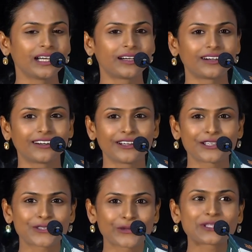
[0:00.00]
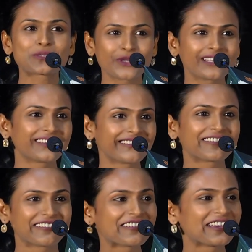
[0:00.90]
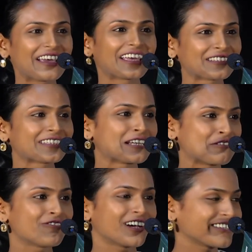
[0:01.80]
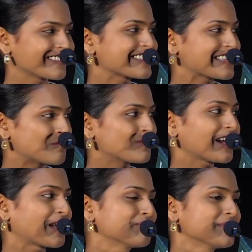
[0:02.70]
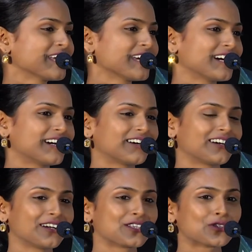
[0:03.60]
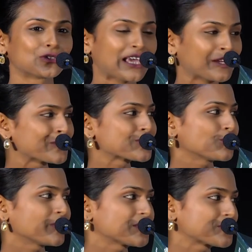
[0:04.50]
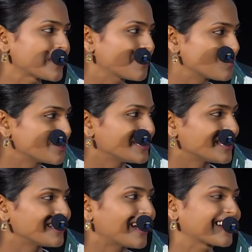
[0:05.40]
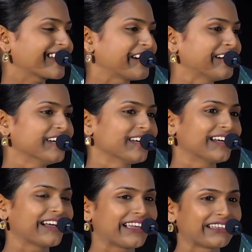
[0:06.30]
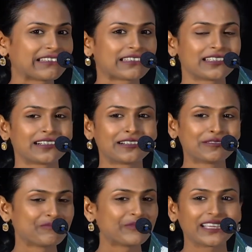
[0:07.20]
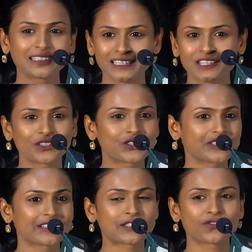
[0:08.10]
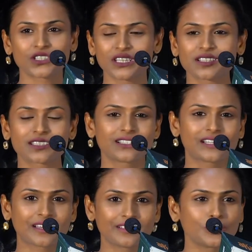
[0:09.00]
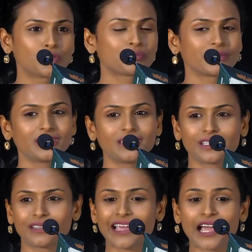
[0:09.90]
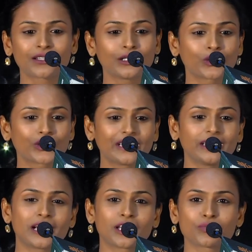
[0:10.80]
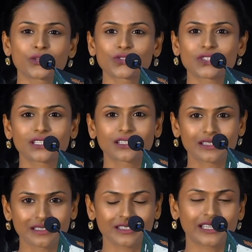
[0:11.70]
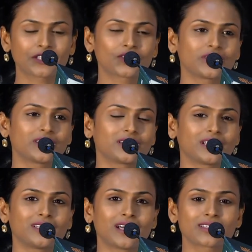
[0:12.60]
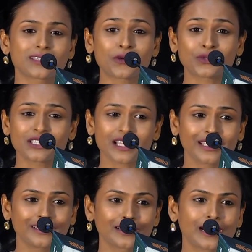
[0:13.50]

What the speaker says: so it's been hectic and fun at the same time. So thank you so much, everybody at Arka. And my technicians, Vijay sir, our DOP, and Aril Corelli, our music director, and our sound designer